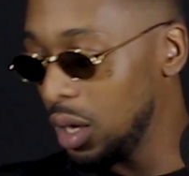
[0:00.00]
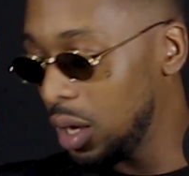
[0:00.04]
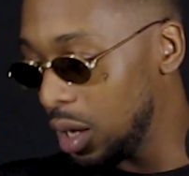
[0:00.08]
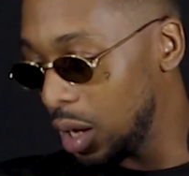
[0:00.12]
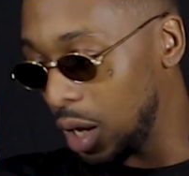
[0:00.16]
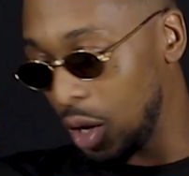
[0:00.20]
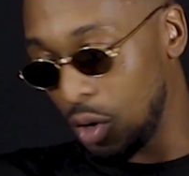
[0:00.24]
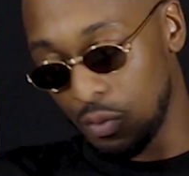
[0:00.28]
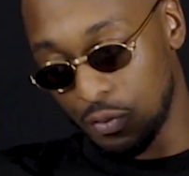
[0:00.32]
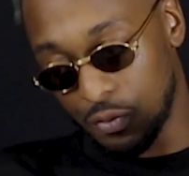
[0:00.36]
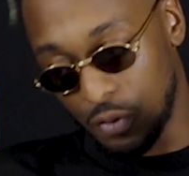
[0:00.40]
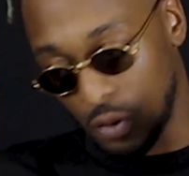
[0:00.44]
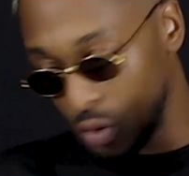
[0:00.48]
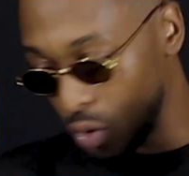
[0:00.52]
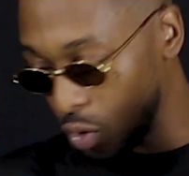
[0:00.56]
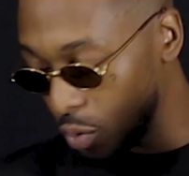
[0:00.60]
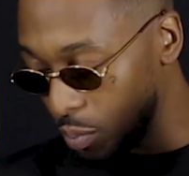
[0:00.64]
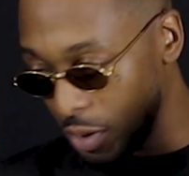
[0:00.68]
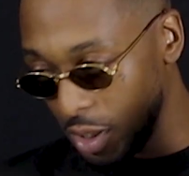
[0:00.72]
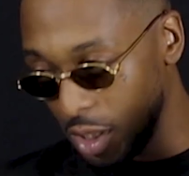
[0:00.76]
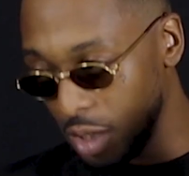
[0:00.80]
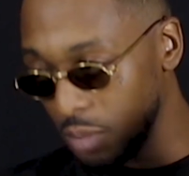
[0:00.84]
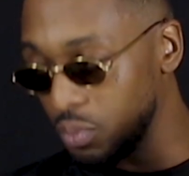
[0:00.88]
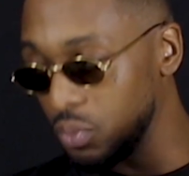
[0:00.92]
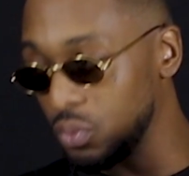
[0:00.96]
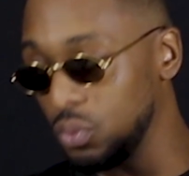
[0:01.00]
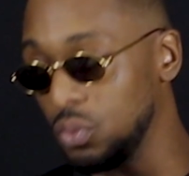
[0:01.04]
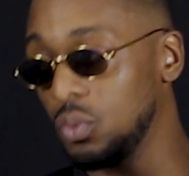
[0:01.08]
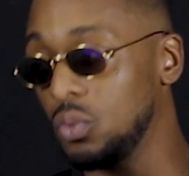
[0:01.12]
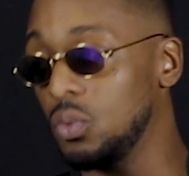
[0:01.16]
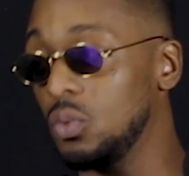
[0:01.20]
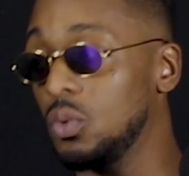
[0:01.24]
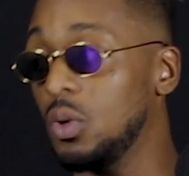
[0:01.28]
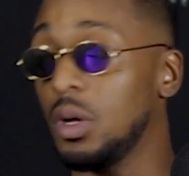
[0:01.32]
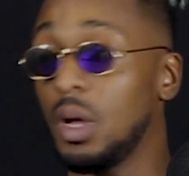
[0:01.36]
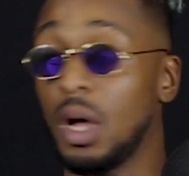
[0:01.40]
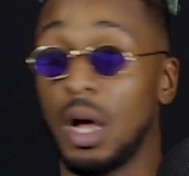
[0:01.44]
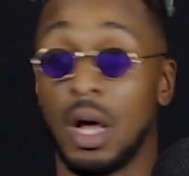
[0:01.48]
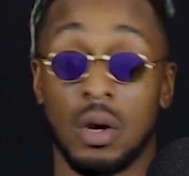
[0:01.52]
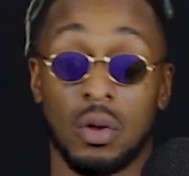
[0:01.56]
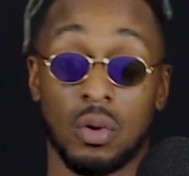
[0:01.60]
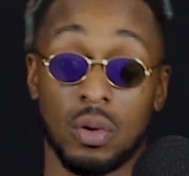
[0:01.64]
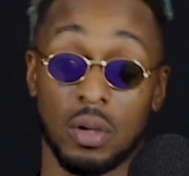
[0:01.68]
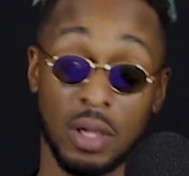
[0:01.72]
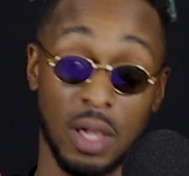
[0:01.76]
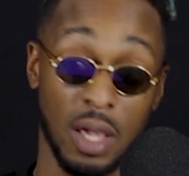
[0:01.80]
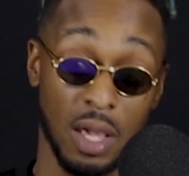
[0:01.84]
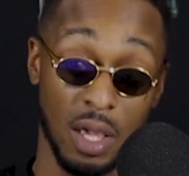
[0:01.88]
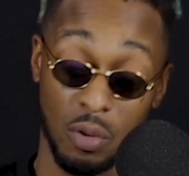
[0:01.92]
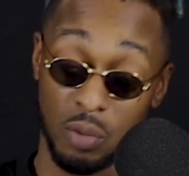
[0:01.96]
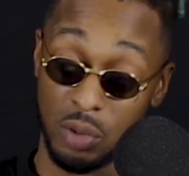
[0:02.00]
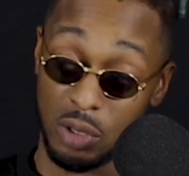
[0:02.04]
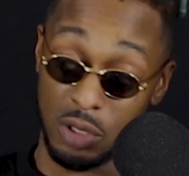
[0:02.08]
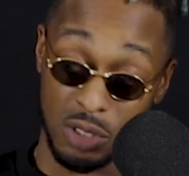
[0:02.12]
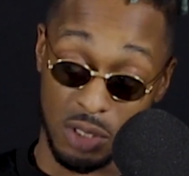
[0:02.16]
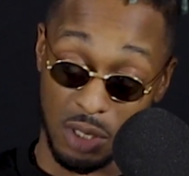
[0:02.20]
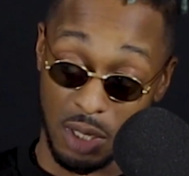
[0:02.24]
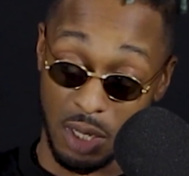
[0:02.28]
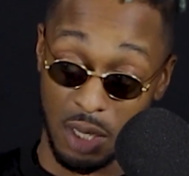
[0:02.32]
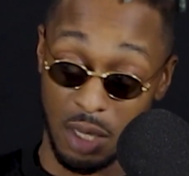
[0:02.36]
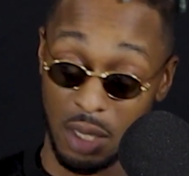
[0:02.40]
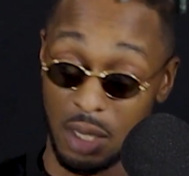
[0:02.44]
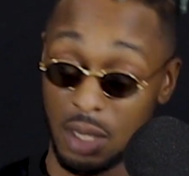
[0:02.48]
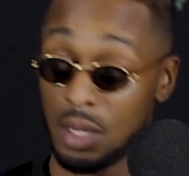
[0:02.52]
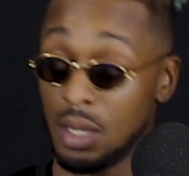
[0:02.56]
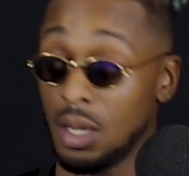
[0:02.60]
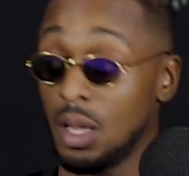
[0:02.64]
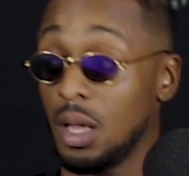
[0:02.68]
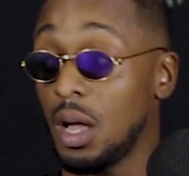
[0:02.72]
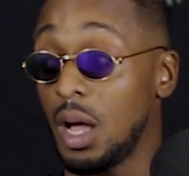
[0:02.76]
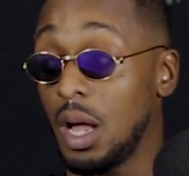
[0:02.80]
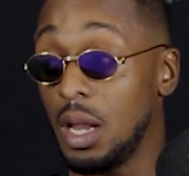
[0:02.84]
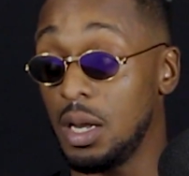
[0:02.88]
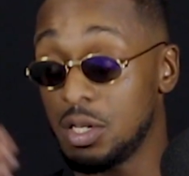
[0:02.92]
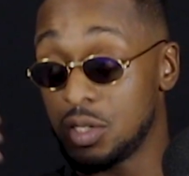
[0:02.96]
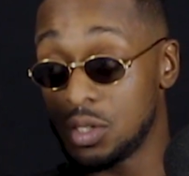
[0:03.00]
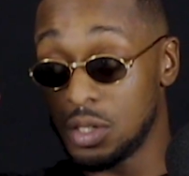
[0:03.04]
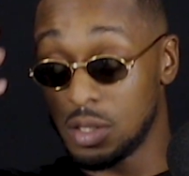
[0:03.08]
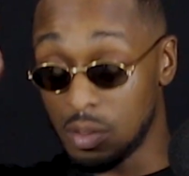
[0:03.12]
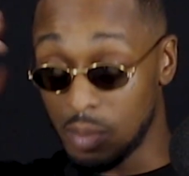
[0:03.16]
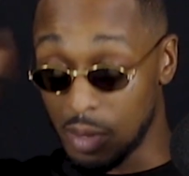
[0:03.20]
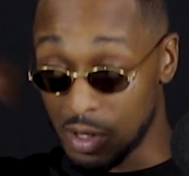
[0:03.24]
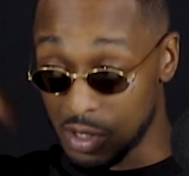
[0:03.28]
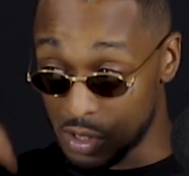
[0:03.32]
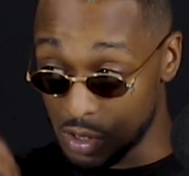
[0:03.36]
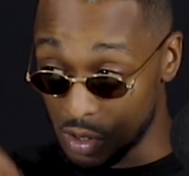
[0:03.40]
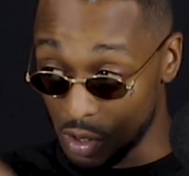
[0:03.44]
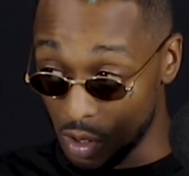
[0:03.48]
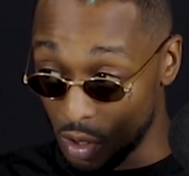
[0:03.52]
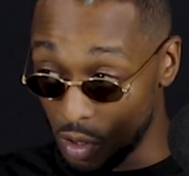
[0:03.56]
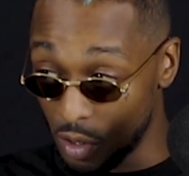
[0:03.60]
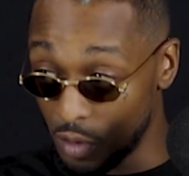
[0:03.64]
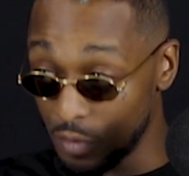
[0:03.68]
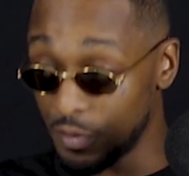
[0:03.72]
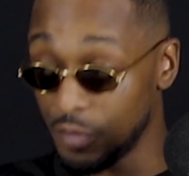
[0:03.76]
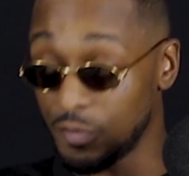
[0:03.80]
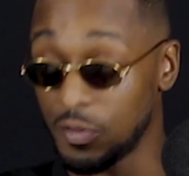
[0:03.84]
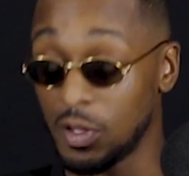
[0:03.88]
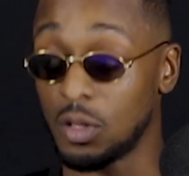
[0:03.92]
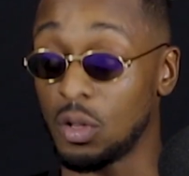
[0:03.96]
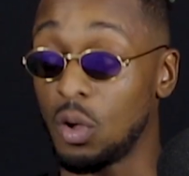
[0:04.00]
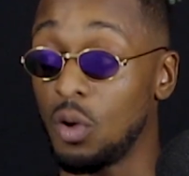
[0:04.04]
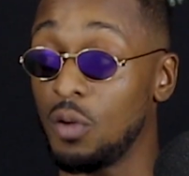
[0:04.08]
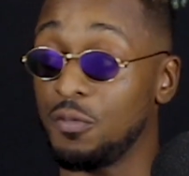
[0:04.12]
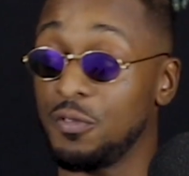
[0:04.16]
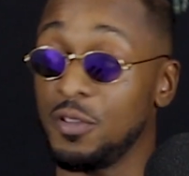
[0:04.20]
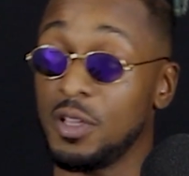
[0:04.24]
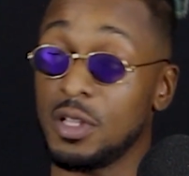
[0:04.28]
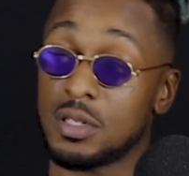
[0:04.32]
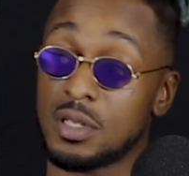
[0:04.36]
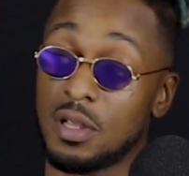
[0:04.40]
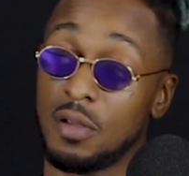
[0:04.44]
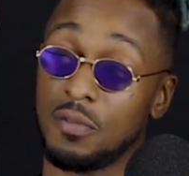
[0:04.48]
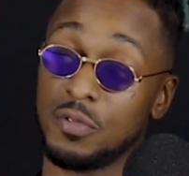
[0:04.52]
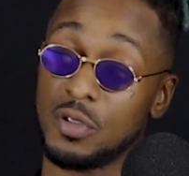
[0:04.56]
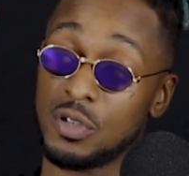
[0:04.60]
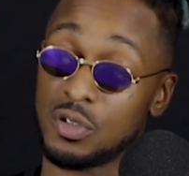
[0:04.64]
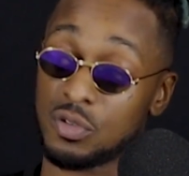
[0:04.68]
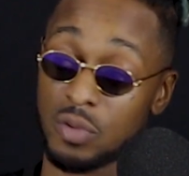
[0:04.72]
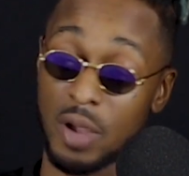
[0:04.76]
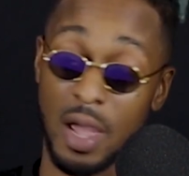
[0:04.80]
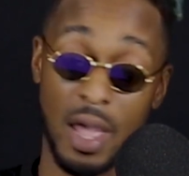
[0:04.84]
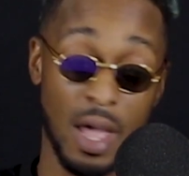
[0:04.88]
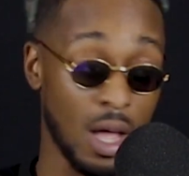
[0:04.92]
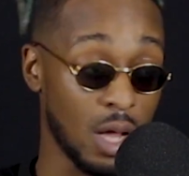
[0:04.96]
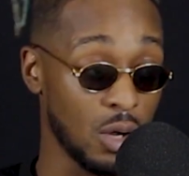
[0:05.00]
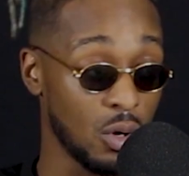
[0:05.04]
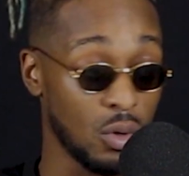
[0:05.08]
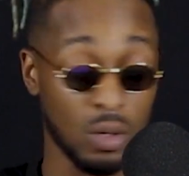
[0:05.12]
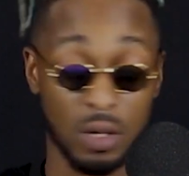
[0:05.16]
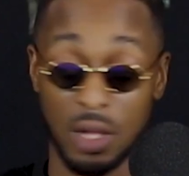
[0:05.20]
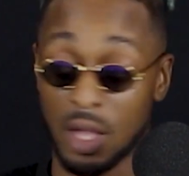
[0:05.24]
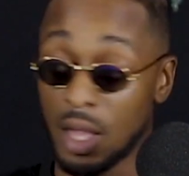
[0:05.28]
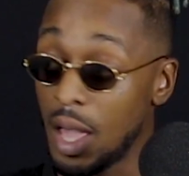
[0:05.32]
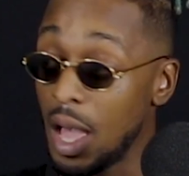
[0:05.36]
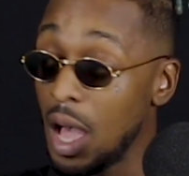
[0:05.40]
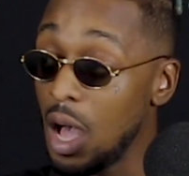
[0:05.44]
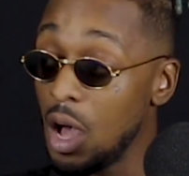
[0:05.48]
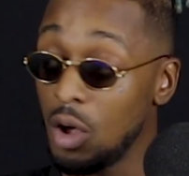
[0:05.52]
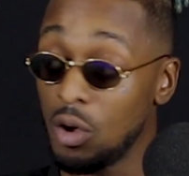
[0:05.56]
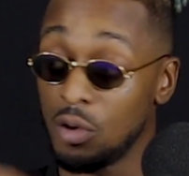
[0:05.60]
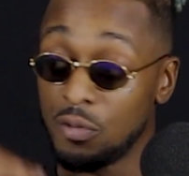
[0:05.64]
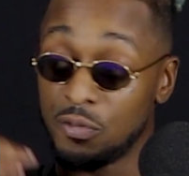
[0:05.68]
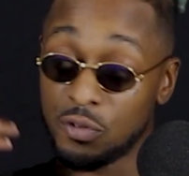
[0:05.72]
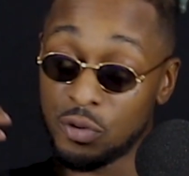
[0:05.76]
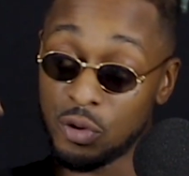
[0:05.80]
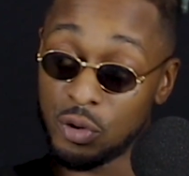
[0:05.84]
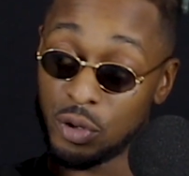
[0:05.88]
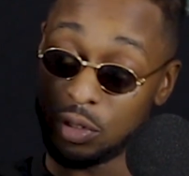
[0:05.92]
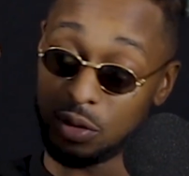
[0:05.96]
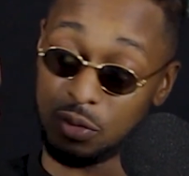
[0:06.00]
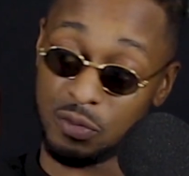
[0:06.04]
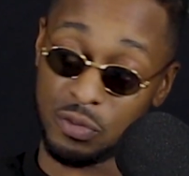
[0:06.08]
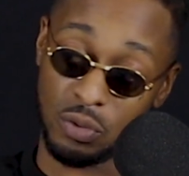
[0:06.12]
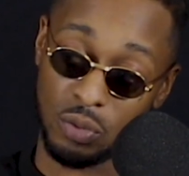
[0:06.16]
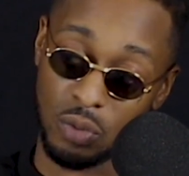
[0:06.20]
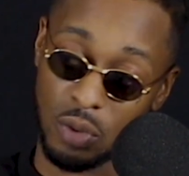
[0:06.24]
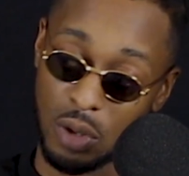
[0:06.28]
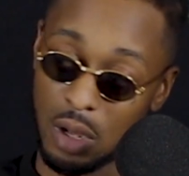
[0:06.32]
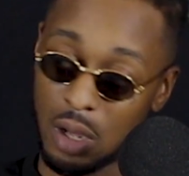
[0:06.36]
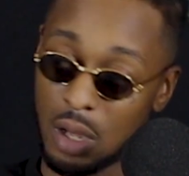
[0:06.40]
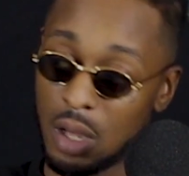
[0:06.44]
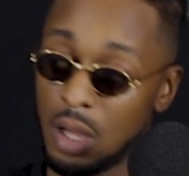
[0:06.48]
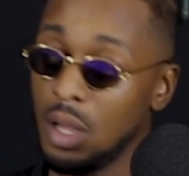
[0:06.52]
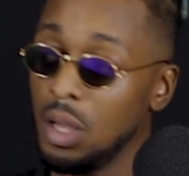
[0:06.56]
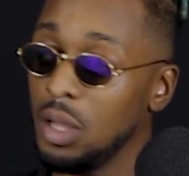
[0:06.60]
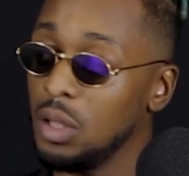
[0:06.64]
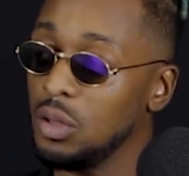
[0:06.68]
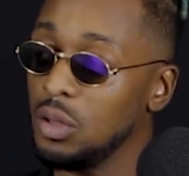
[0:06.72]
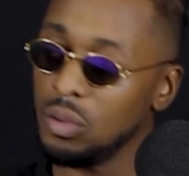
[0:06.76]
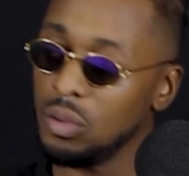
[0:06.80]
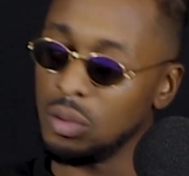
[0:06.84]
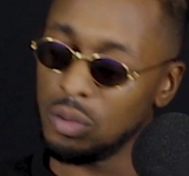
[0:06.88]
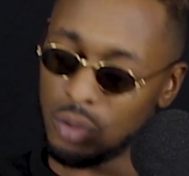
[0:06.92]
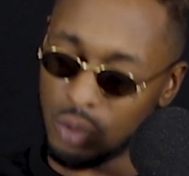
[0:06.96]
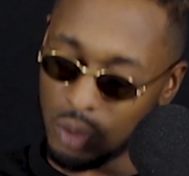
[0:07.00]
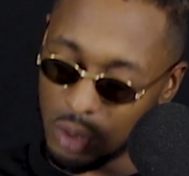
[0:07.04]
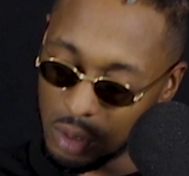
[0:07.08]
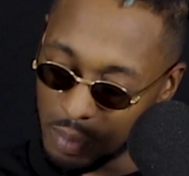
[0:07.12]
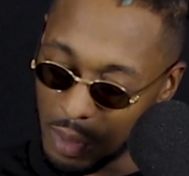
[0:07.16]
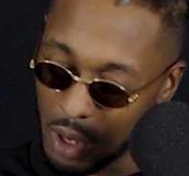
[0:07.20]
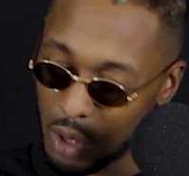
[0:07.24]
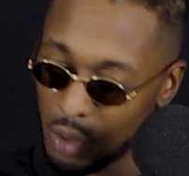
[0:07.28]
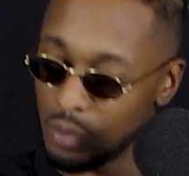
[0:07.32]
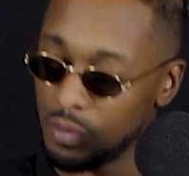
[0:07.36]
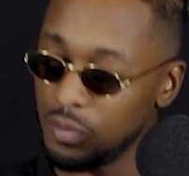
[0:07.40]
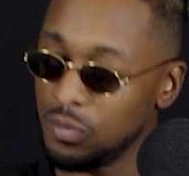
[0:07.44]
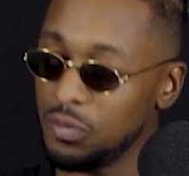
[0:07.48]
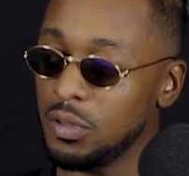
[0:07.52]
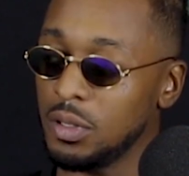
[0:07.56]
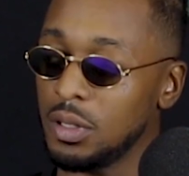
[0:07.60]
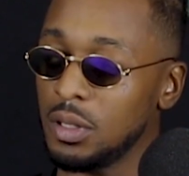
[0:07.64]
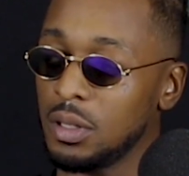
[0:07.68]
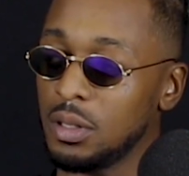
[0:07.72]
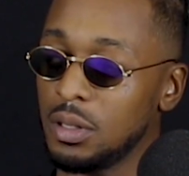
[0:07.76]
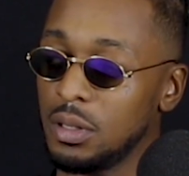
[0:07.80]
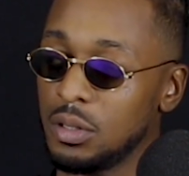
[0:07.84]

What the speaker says: I don't follow people. I don't care what you say. I listen to myself. If I don't think something's right, I don't care how authoritative you are, doing my own thing.